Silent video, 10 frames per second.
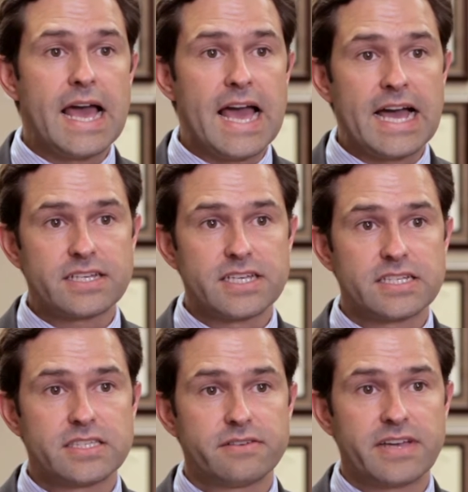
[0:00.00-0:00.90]

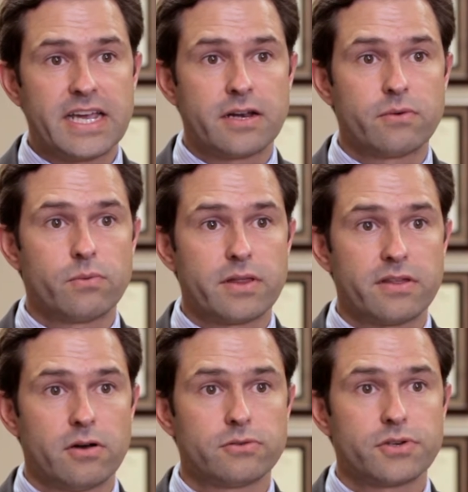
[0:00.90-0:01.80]
access the vein with
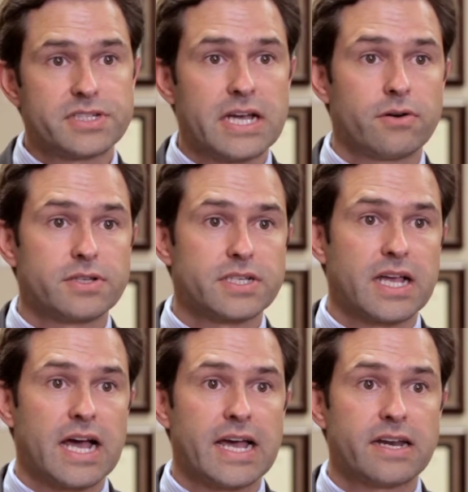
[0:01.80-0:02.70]
an ultrasound as a
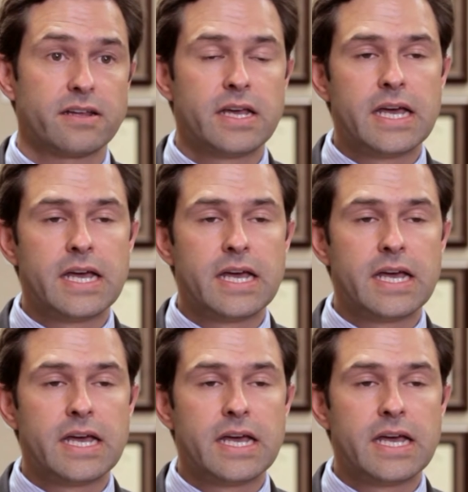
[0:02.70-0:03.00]
guide,